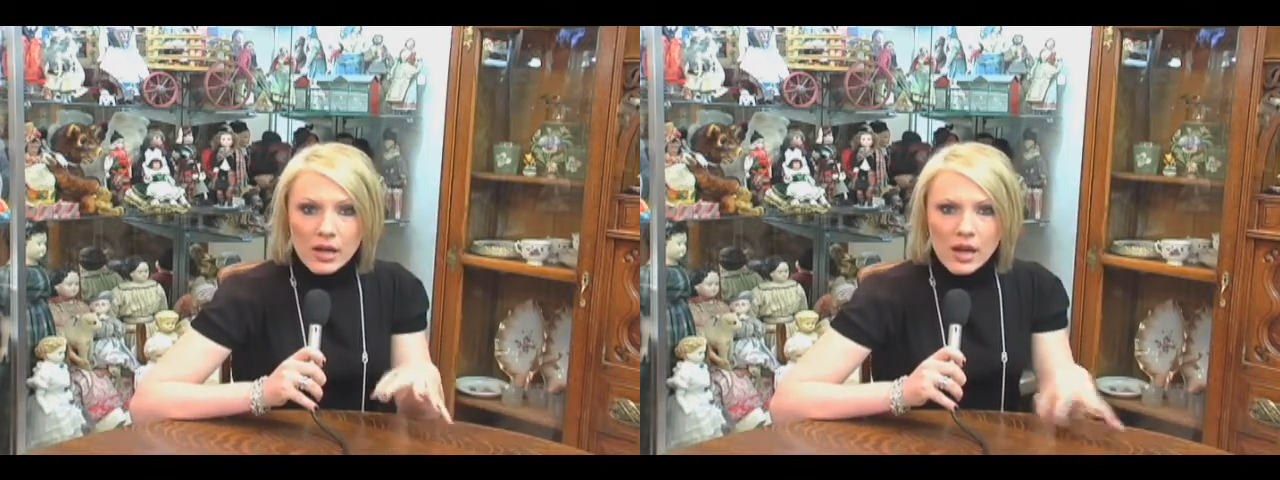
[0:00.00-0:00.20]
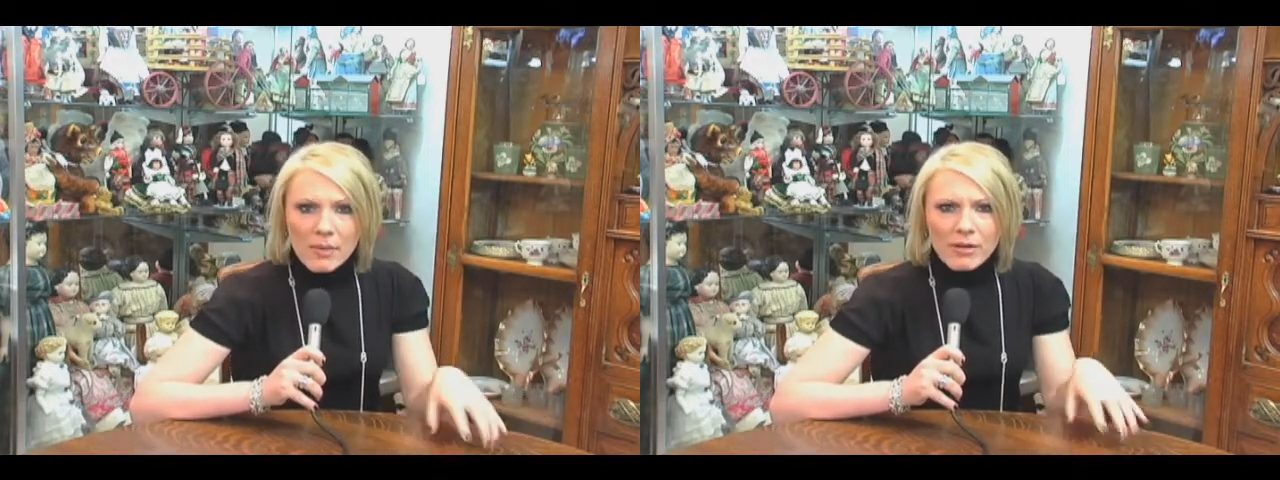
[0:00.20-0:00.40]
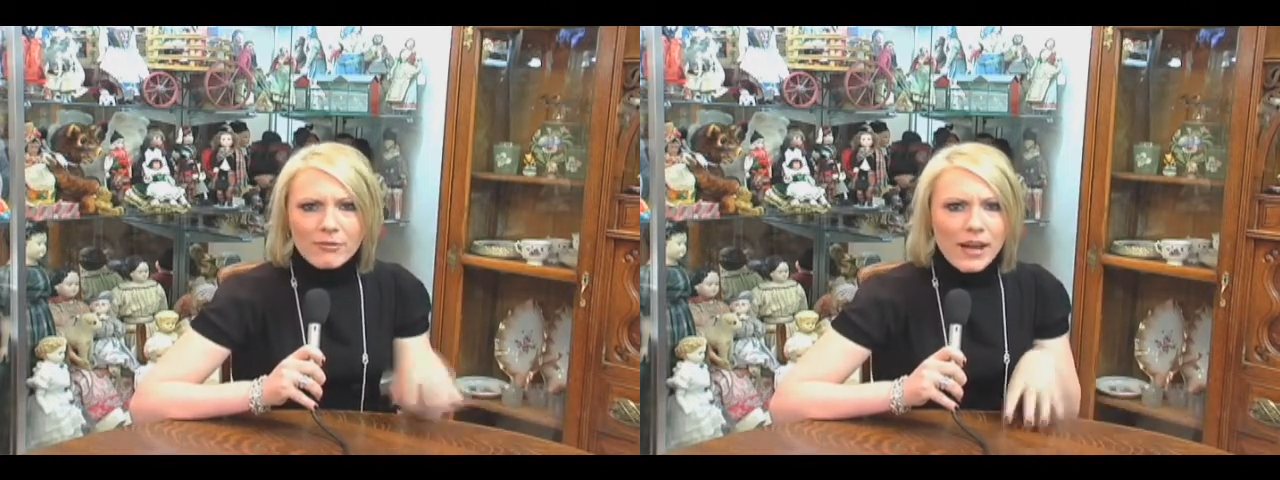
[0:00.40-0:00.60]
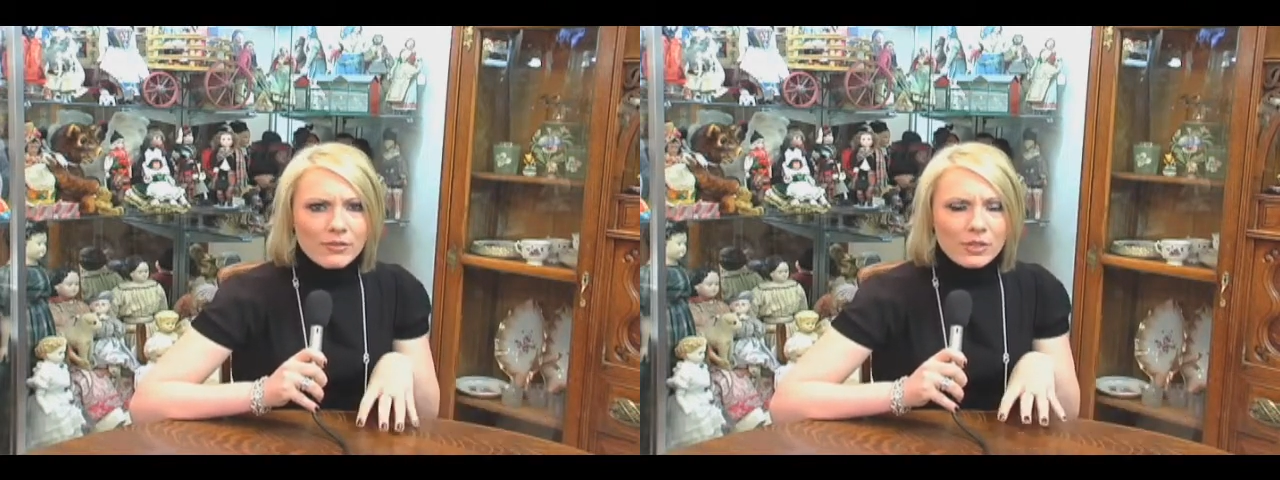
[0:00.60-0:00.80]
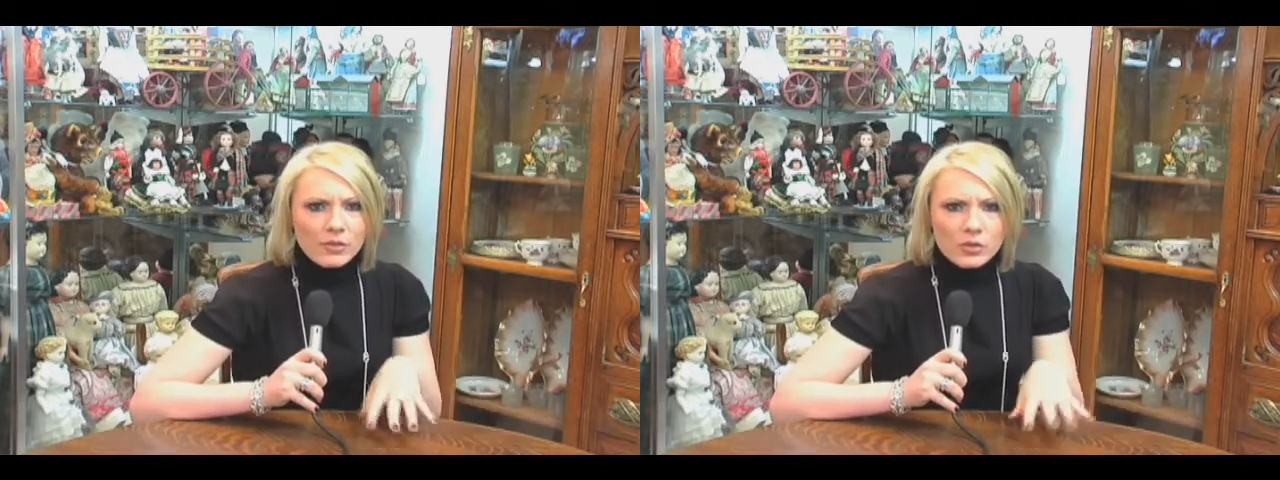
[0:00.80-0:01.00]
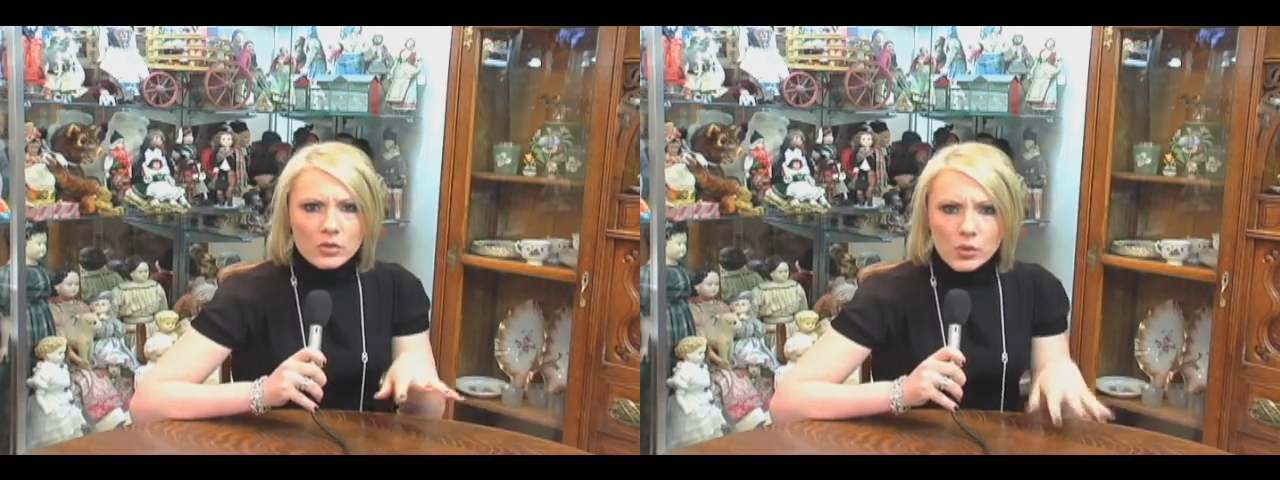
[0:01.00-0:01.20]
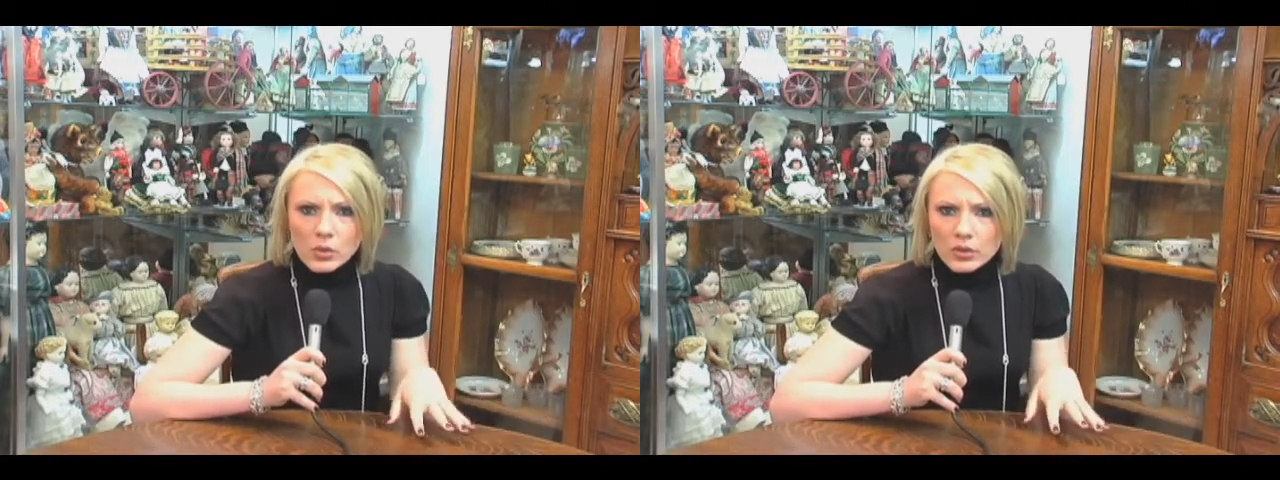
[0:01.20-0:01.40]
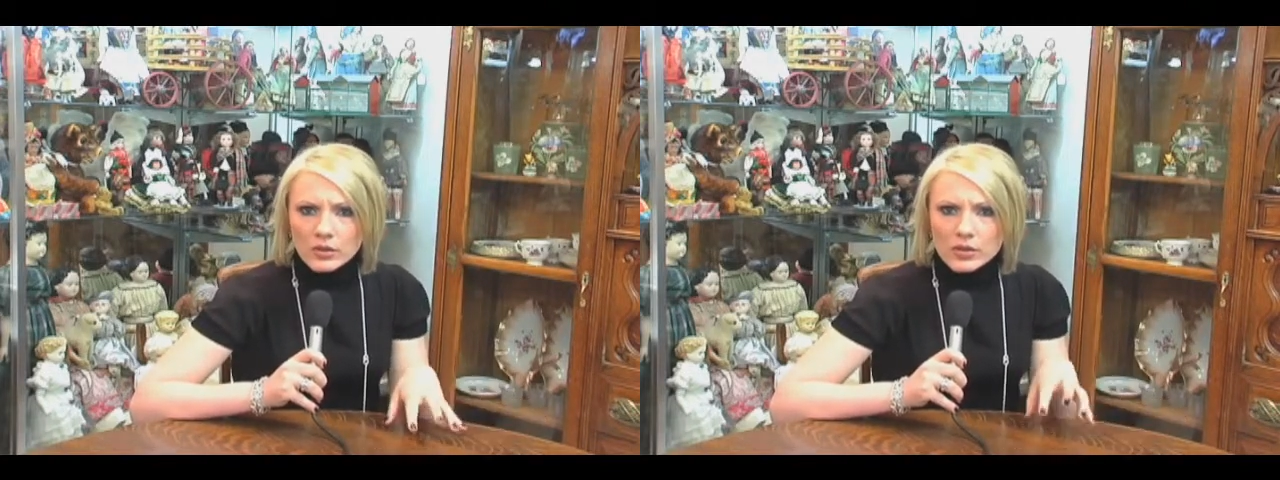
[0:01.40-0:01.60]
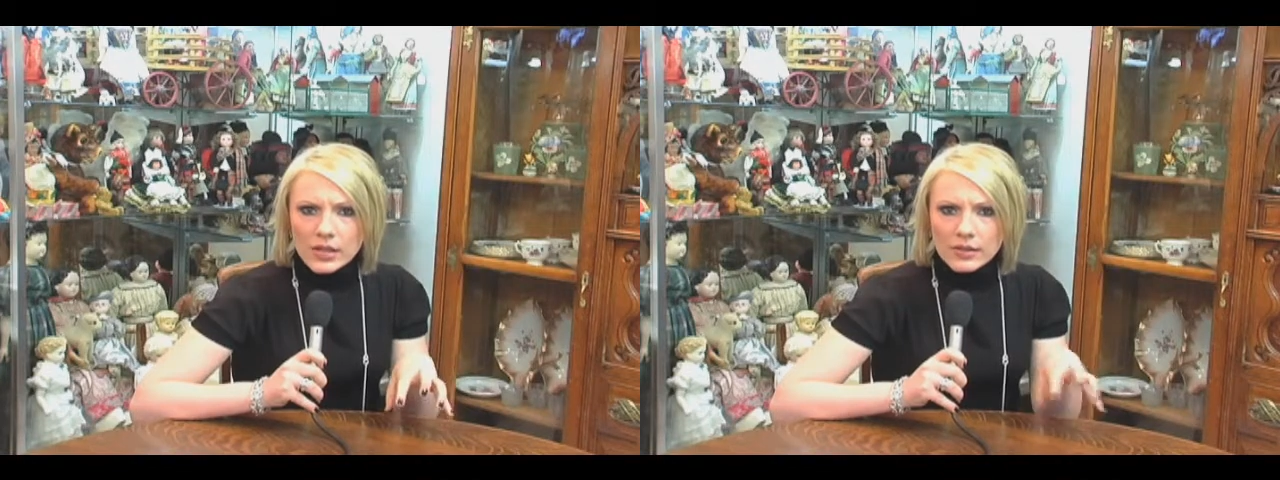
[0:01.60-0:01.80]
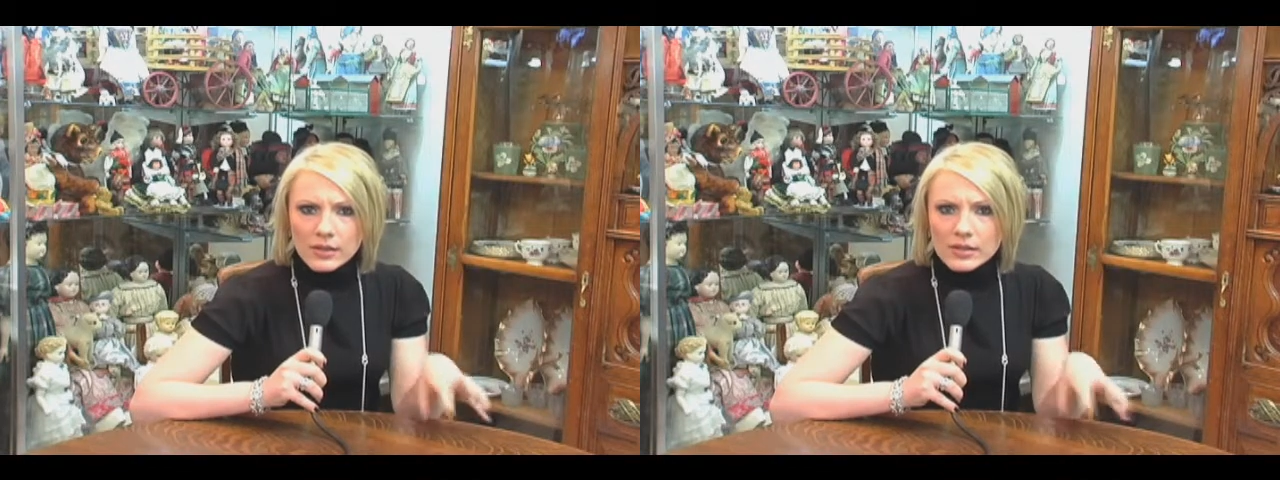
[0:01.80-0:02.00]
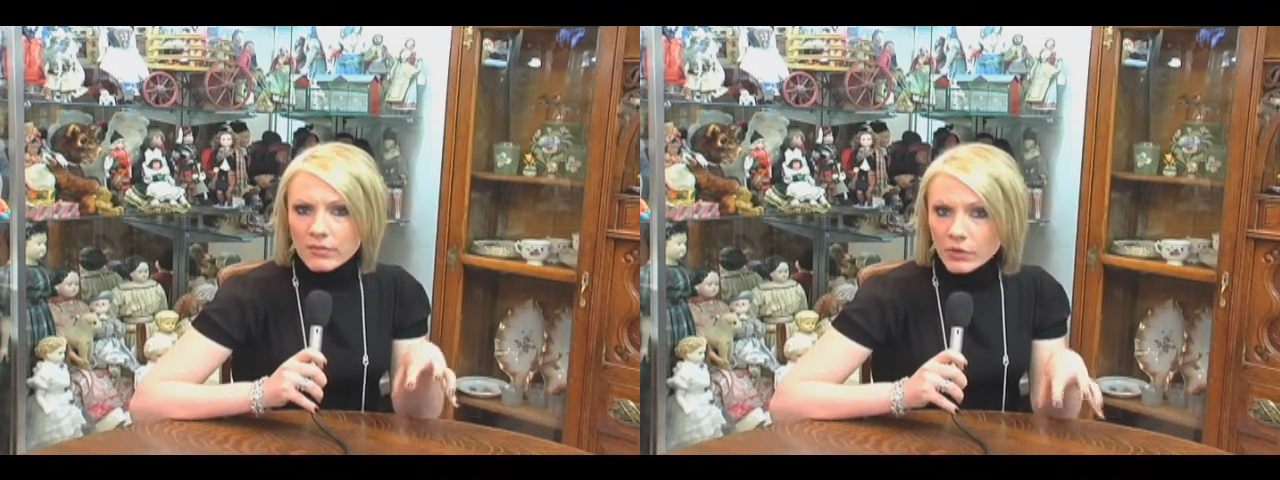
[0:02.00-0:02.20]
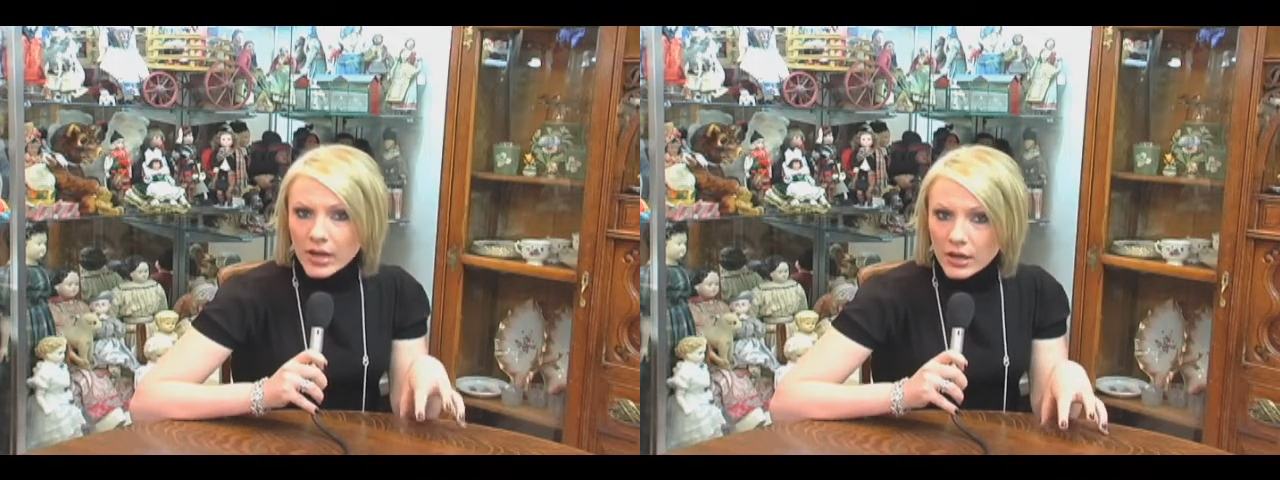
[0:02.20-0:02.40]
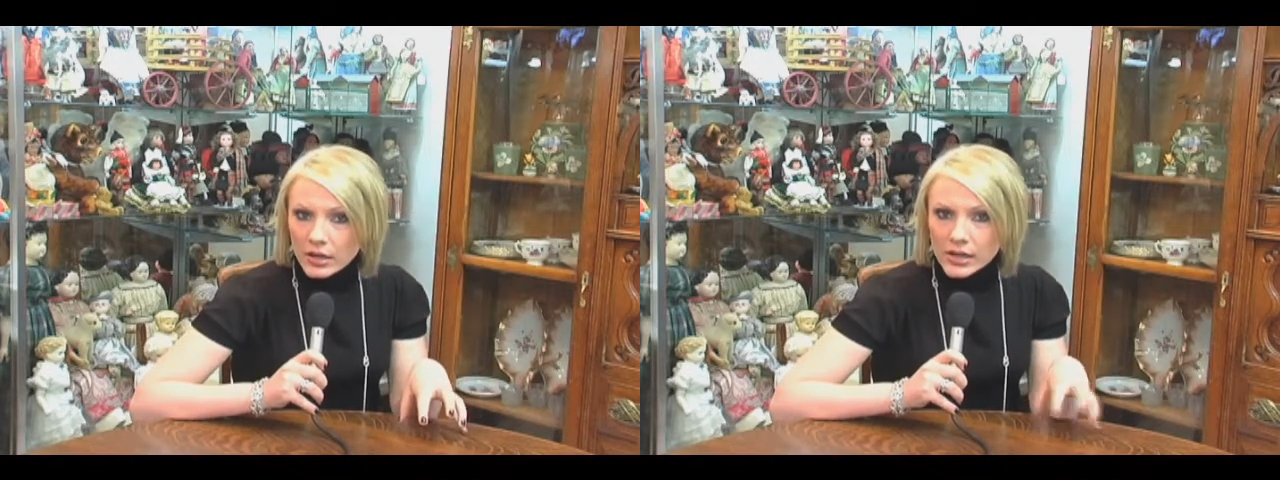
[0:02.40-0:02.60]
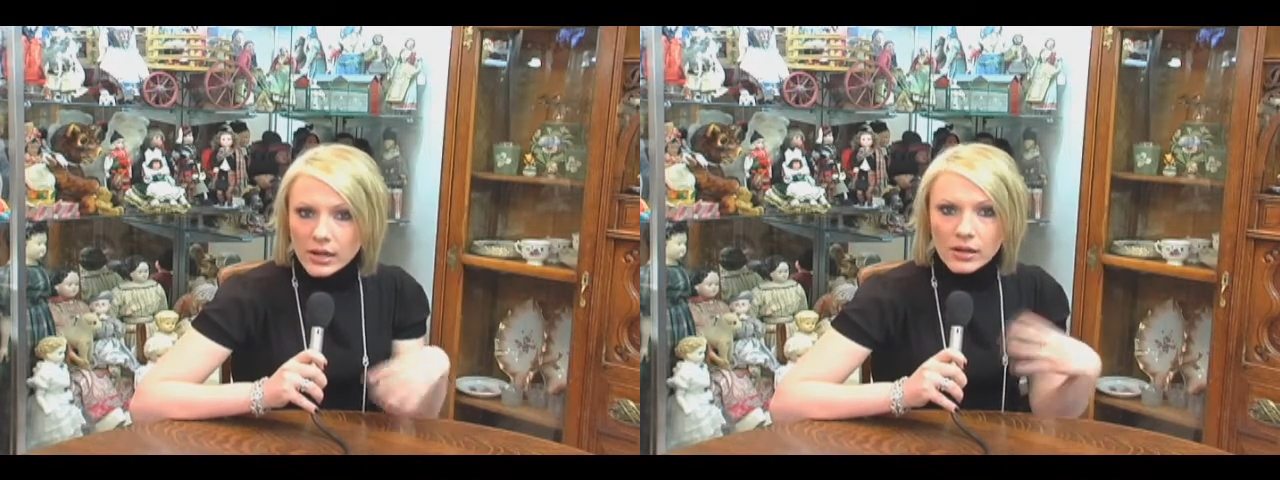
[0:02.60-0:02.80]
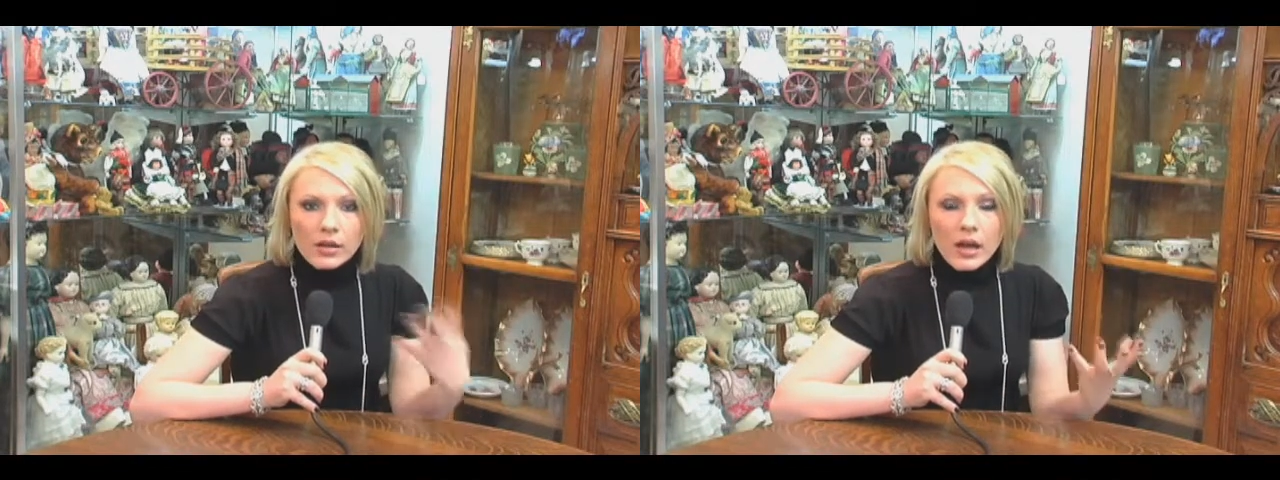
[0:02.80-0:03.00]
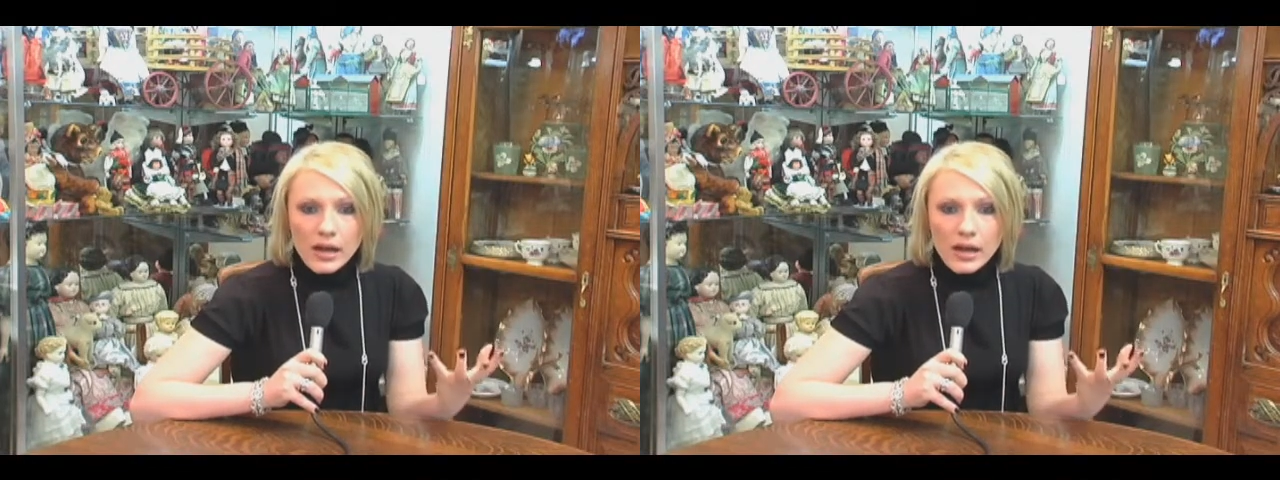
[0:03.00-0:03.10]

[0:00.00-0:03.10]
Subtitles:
about 5 different schools in the Denver area